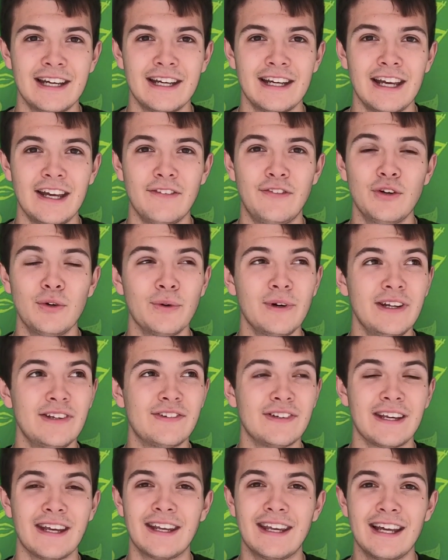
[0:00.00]
If you're
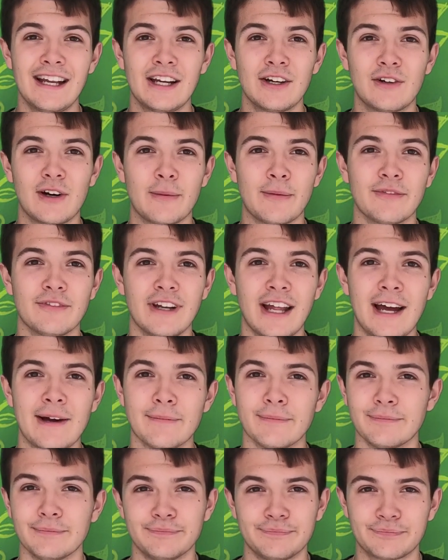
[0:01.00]
eating a kilogram of
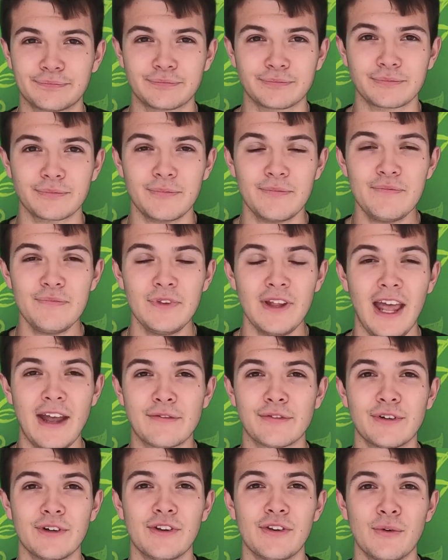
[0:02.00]
lamb
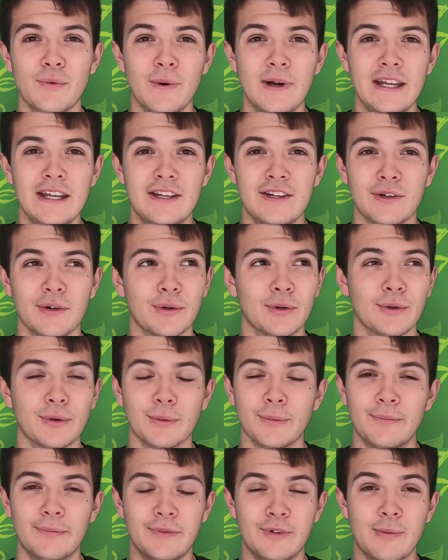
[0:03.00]
every other week,
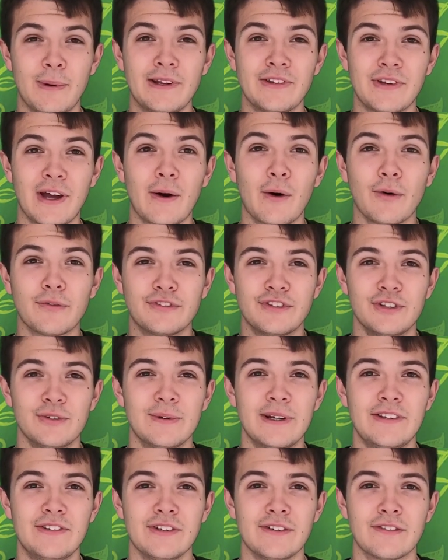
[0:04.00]
or depends how often you
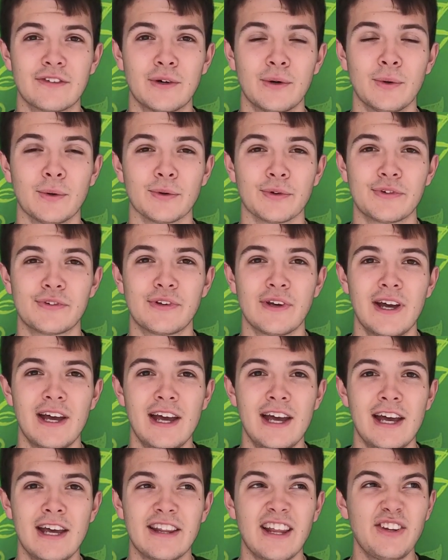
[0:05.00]
eat it of course,
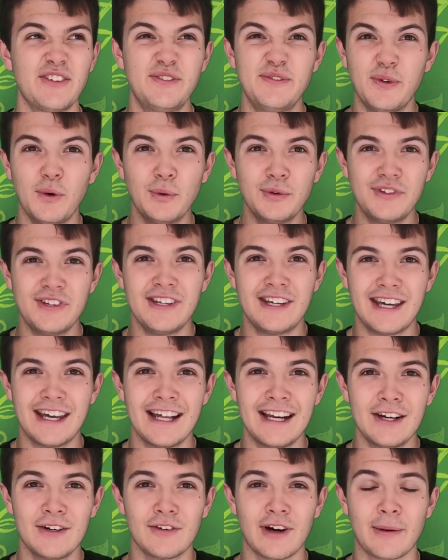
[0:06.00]
that's 40
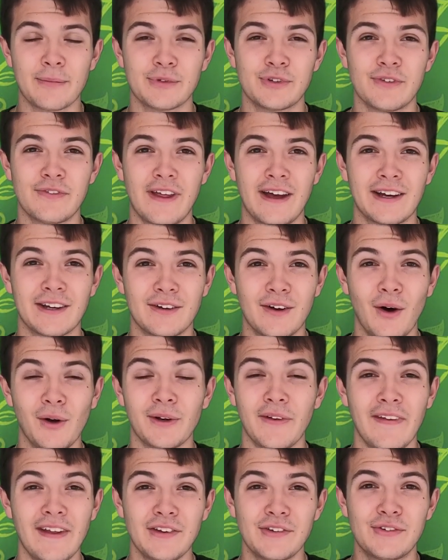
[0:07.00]
kilograms of that gone,
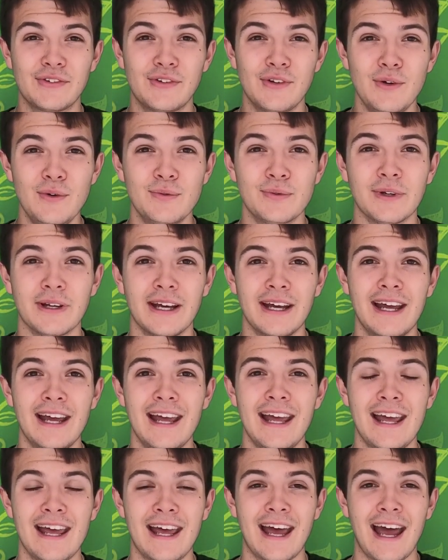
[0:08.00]
and that soon
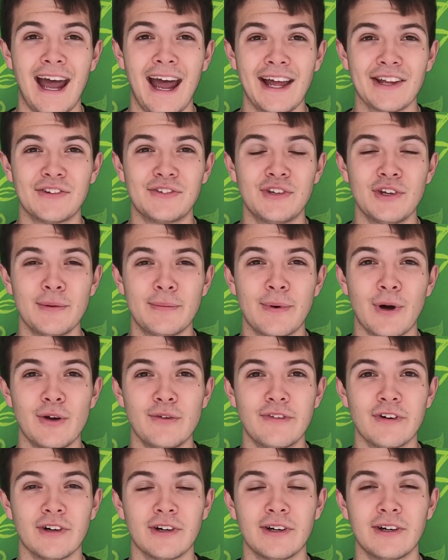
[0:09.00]
adds up
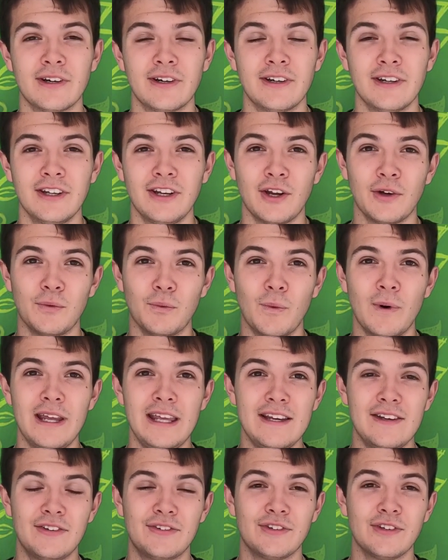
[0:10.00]
over,
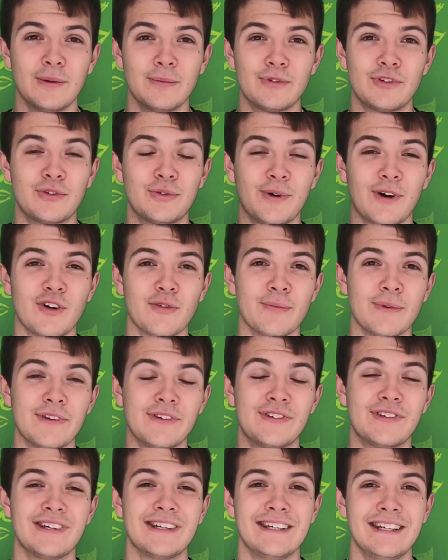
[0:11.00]
weeks and up to 12
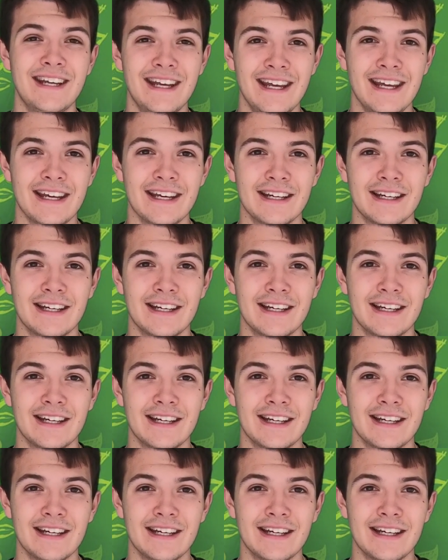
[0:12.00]
months and a year.